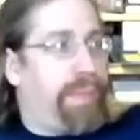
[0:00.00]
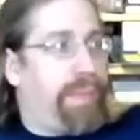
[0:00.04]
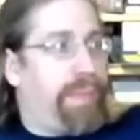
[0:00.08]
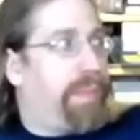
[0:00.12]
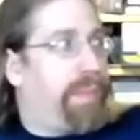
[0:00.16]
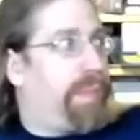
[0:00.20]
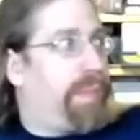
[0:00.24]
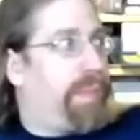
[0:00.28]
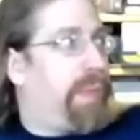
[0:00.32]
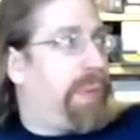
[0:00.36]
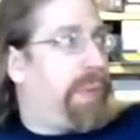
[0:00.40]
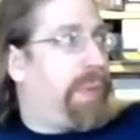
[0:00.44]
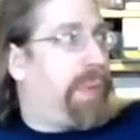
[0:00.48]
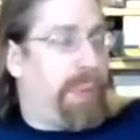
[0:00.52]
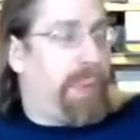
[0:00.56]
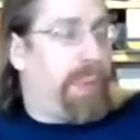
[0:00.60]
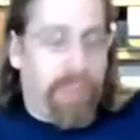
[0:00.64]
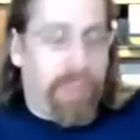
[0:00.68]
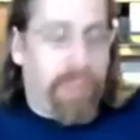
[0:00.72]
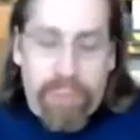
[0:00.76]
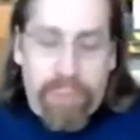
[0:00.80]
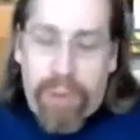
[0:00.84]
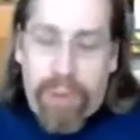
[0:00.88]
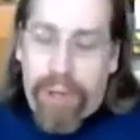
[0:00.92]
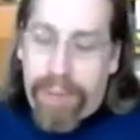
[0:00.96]

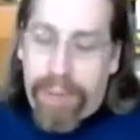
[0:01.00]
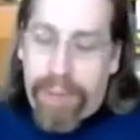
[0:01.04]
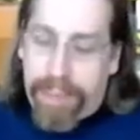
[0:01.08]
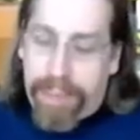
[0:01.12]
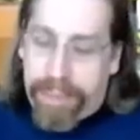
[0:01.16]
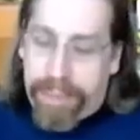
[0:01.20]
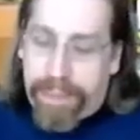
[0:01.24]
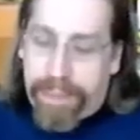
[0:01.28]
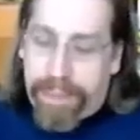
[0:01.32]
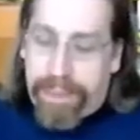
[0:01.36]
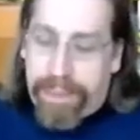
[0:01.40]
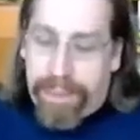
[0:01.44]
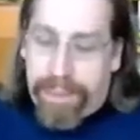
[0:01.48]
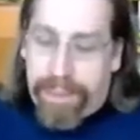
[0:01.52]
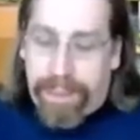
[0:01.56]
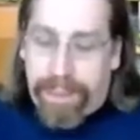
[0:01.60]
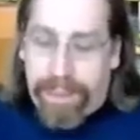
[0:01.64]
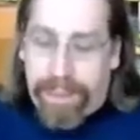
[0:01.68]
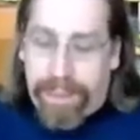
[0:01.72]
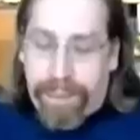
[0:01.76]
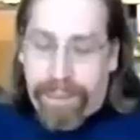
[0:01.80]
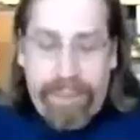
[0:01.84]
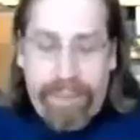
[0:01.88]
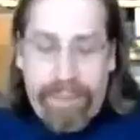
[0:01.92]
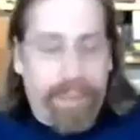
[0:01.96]

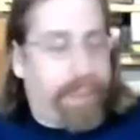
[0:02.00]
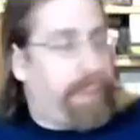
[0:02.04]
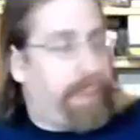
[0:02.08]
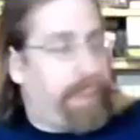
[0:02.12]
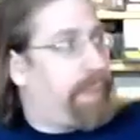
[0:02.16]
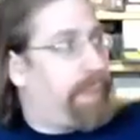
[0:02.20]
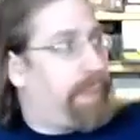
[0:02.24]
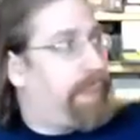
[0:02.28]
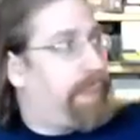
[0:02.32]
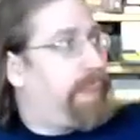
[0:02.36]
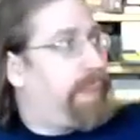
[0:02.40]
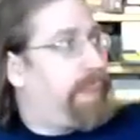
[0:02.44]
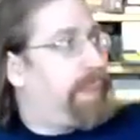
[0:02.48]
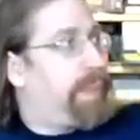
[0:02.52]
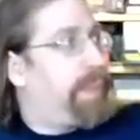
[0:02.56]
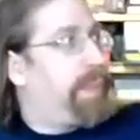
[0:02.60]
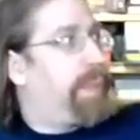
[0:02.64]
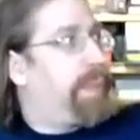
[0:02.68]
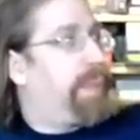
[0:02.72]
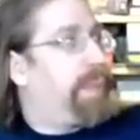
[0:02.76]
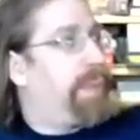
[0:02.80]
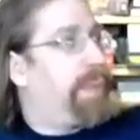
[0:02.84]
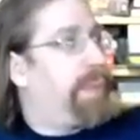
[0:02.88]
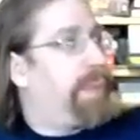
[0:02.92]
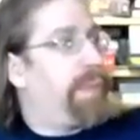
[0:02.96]

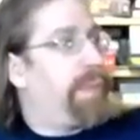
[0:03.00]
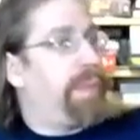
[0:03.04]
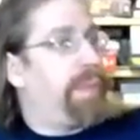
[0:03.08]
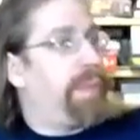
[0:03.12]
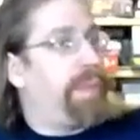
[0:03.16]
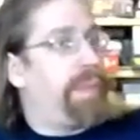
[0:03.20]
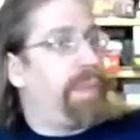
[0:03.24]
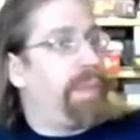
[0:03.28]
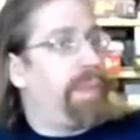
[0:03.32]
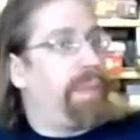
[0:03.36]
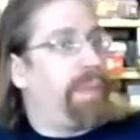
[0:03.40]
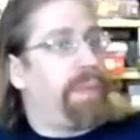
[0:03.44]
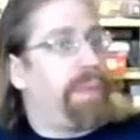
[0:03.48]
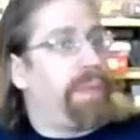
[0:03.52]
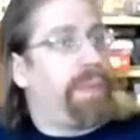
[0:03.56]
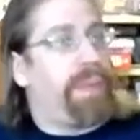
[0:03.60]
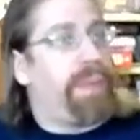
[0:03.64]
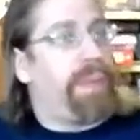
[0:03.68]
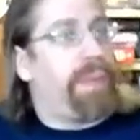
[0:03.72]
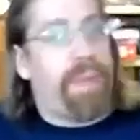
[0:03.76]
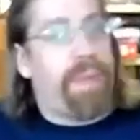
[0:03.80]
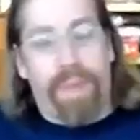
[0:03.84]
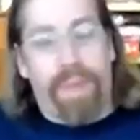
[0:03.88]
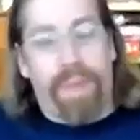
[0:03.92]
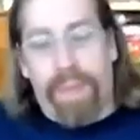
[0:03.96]

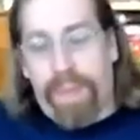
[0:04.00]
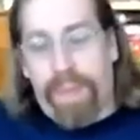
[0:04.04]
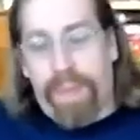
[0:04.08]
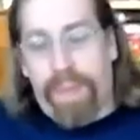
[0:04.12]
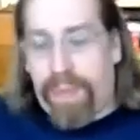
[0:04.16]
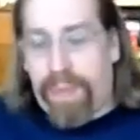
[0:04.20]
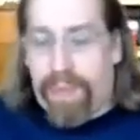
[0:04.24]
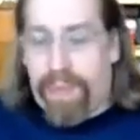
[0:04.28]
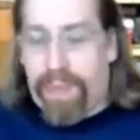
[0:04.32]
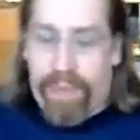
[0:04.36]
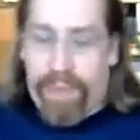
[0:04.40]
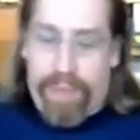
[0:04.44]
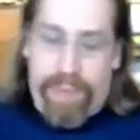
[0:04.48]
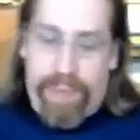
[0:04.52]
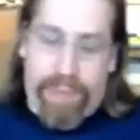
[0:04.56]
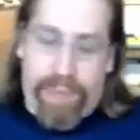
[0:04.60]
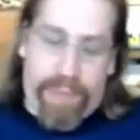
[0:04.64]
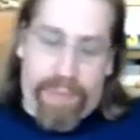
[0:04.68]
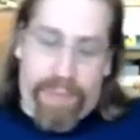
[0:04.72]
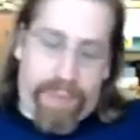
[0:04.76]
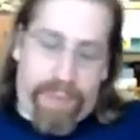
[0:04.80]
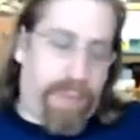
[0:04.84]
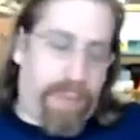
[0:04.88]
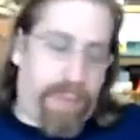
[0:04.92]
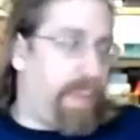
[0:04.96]

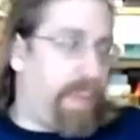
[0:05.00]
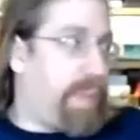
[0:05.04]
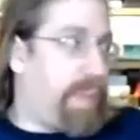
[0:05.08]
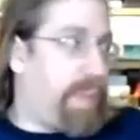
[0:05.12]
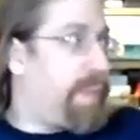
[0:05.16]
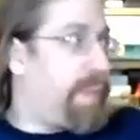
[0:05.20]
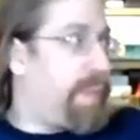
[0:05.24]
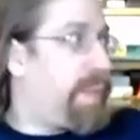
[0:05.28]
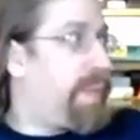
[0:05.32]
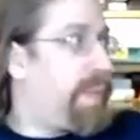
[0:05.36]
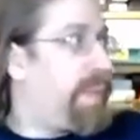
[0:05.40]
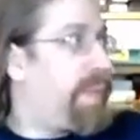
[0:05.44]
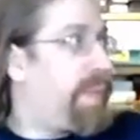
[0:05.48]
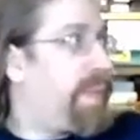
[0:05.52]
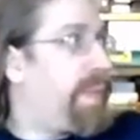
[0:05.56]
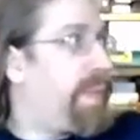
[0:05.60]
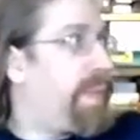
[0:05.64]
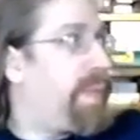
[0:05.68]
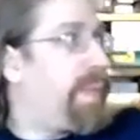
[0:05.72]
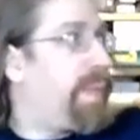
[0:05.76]
The person shown says nothing.